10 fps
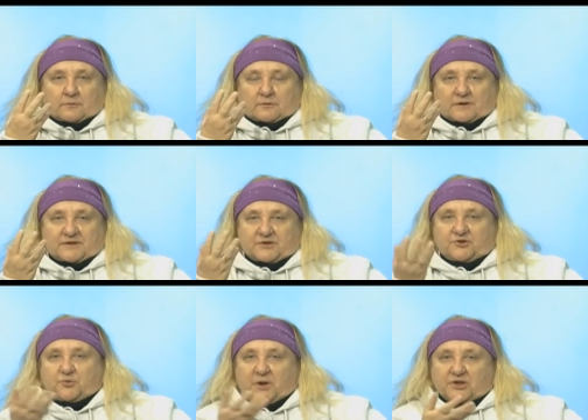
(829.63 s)
a
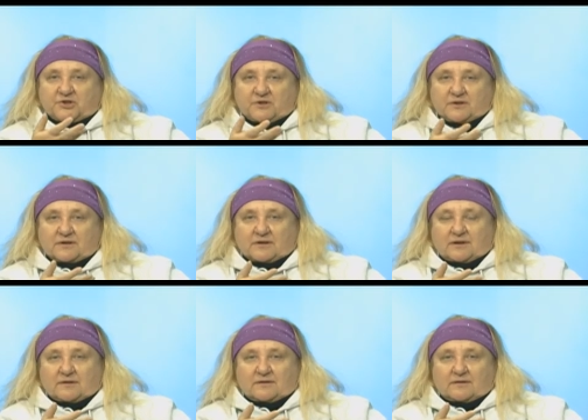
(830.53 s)
situation
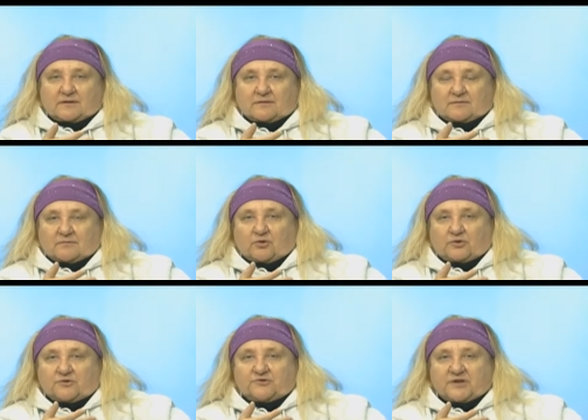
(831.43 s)
in
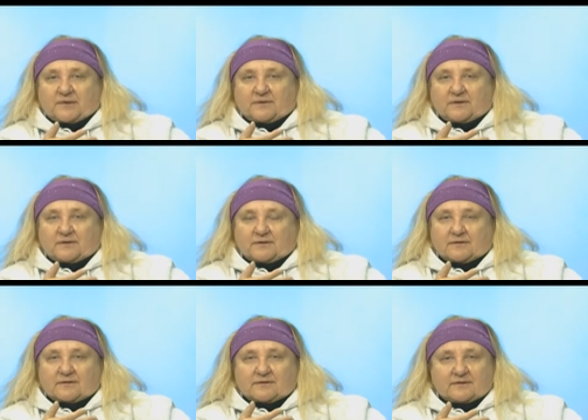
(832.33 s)
Notre Dame
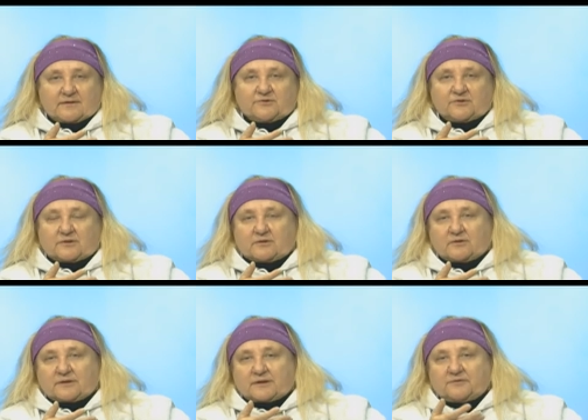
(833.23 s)
Cathedral
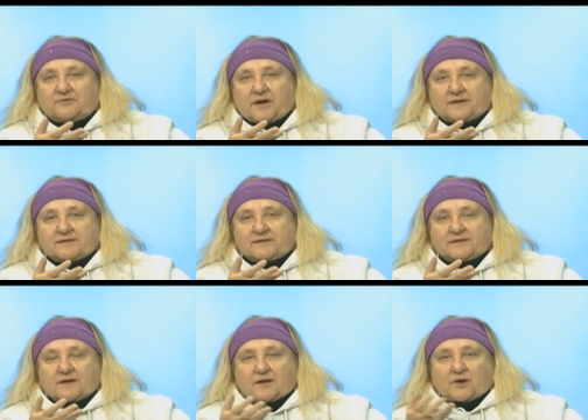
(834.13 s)
in France.
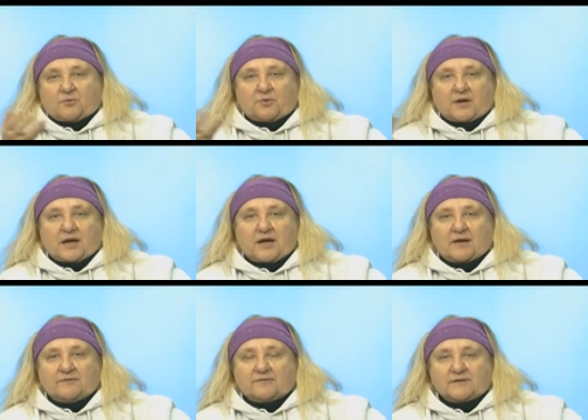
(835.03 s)
We
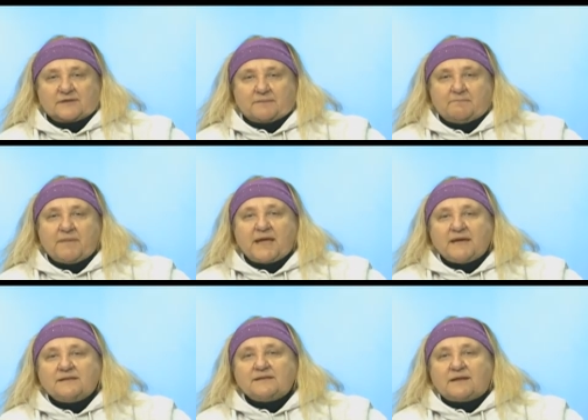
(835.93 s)
have this
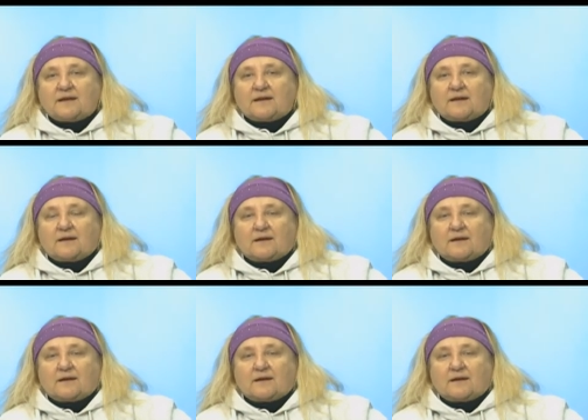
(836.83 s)
amazing